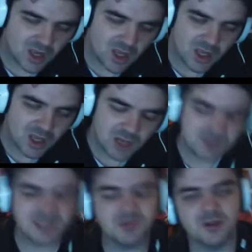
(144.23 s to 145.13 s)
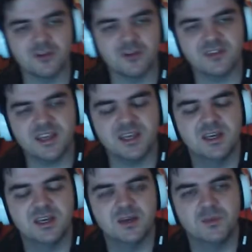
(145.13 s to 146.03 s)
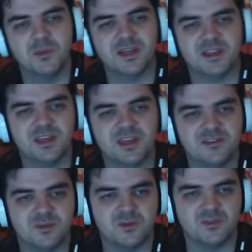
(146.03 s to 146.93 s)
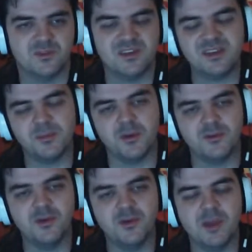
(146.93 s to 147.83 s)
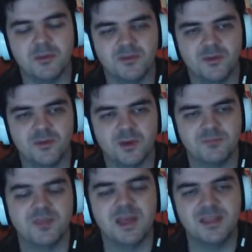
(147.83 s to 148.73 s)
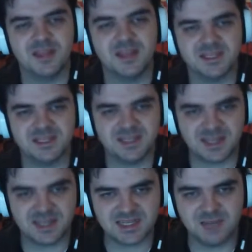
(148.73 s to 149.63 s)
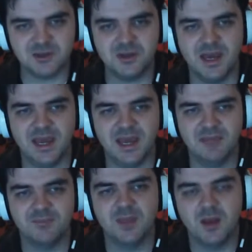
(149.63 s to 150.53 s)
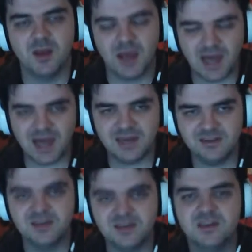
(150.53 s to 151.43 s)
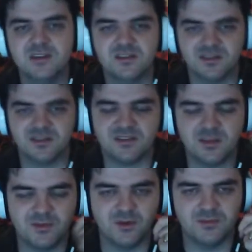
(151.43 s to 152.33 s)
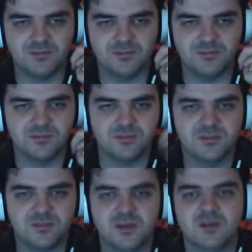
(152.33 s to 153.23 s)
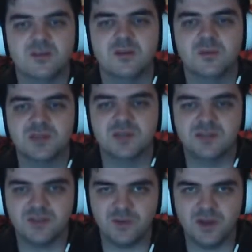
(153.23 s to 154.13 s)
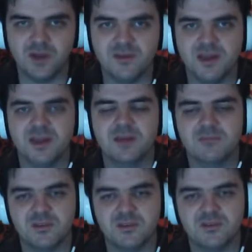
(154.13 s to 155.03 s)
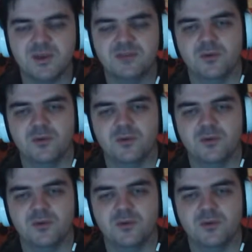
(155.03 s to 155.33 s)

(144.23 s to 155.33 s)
We'll see what it looks like when we get the answer. So 6 upon 2a plus 4, that's 6 times 2a added to 6 times 4, which gives you 12a plus 24.